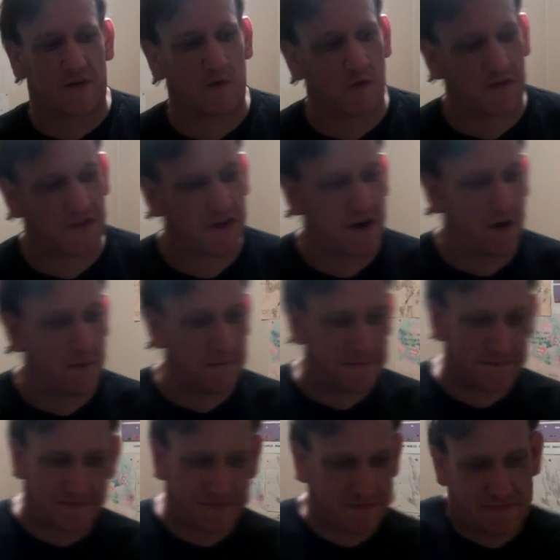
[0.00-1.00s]
so much now,
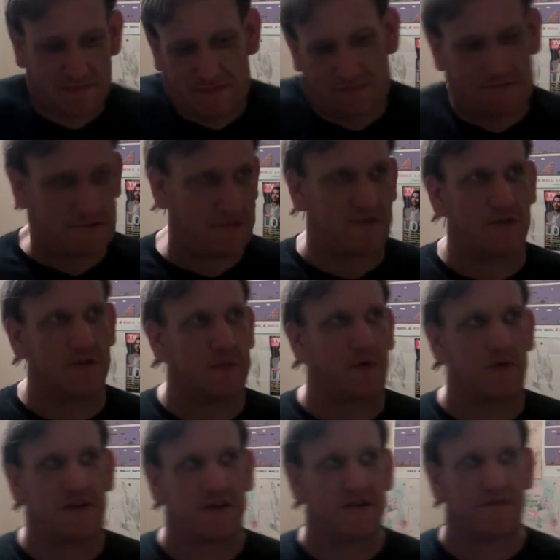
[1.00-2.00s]
to the
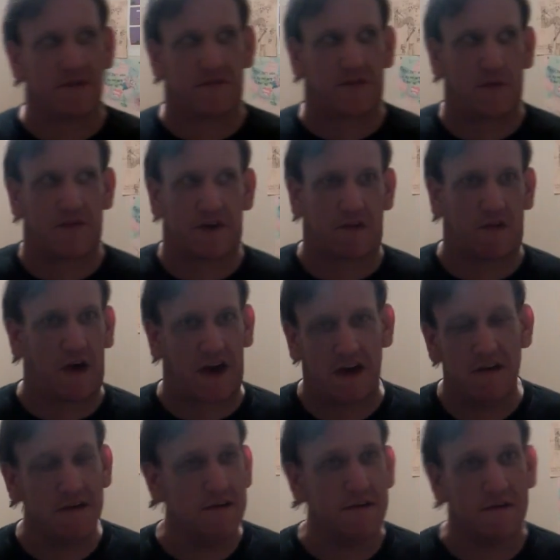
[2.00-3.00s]
point that even if something
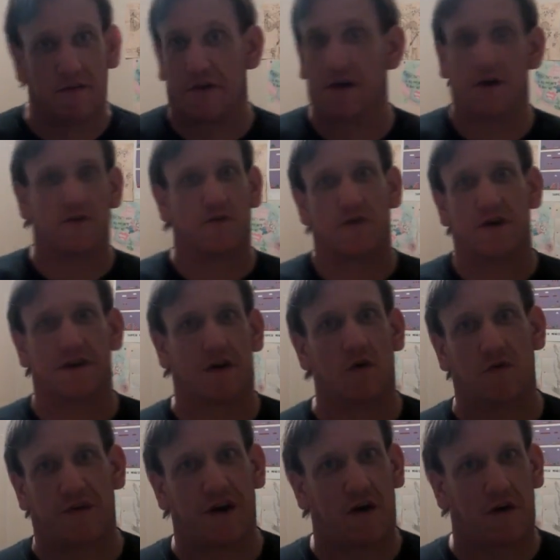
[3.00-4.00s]
like the internet
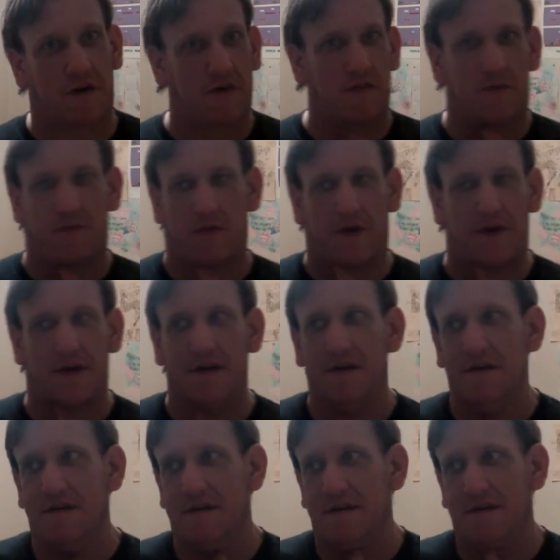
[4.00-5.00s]
goes out on the plane,
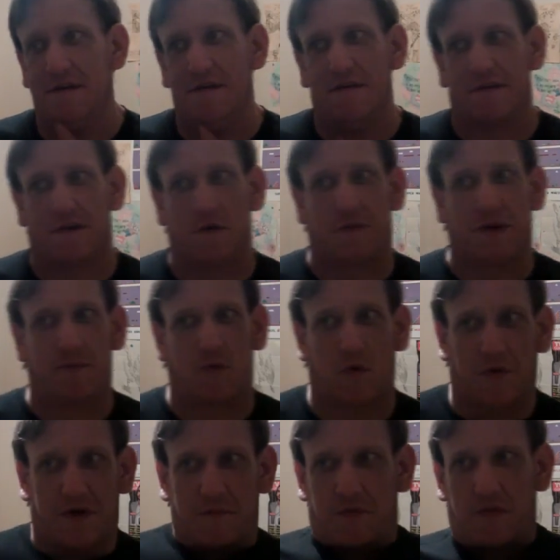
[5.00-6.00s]
you know, people
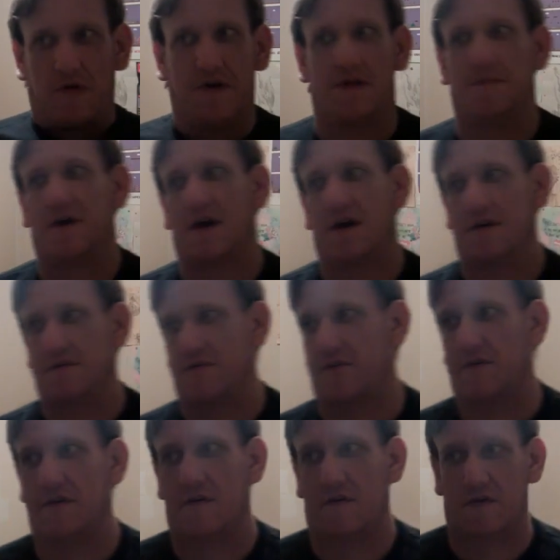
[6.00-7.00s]
will complain about it and
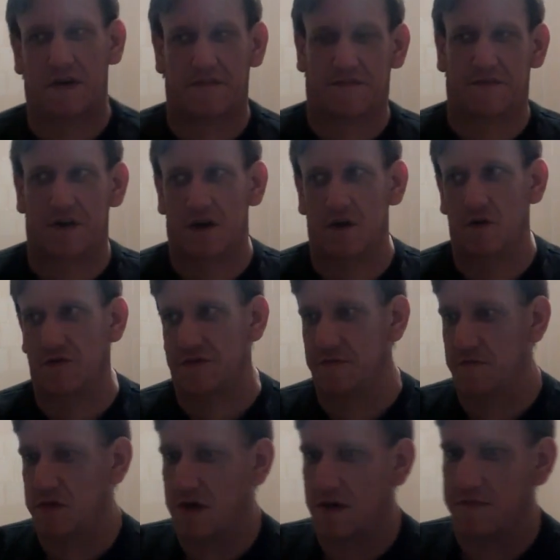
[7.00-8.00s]
say, oh, that figures
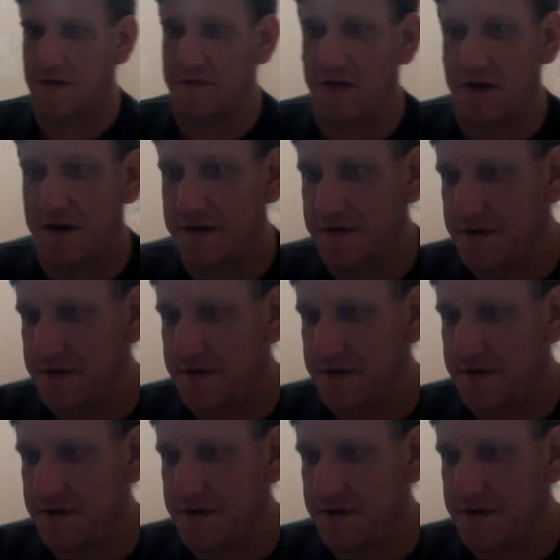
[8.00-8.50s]
and blah, blah, blah.